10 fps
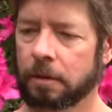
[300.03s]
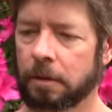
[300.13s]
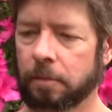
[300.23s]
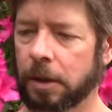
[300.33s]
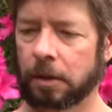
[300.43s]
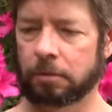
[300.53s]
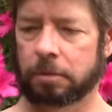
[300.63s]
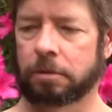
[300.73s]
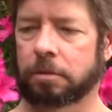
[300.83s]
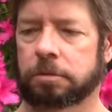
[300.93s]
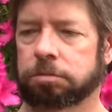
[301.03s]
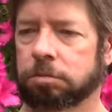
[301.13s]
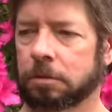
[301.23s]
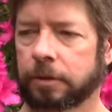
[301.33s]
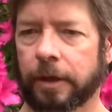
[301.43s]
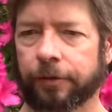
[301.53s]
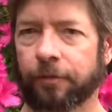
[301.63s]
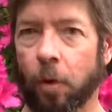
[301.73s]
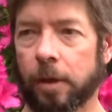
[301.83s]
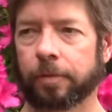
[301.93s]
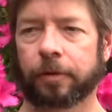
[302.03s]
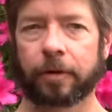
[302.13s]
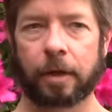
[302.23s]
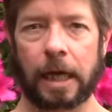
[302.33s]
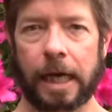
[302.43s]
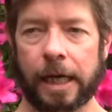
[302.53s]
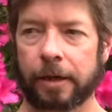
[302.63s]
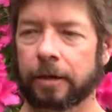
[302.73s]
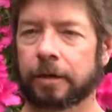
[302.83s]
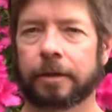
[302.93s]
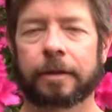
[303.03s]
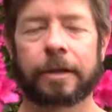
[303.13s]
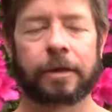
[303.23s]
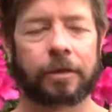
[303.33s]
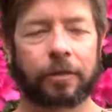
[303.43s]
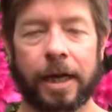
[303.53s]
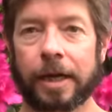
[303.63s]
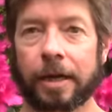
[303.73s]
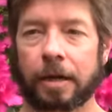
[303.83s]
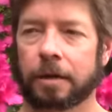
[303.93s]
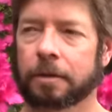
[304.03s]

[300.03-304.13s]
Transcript: I mean, it was, it was like 40% higher than right here.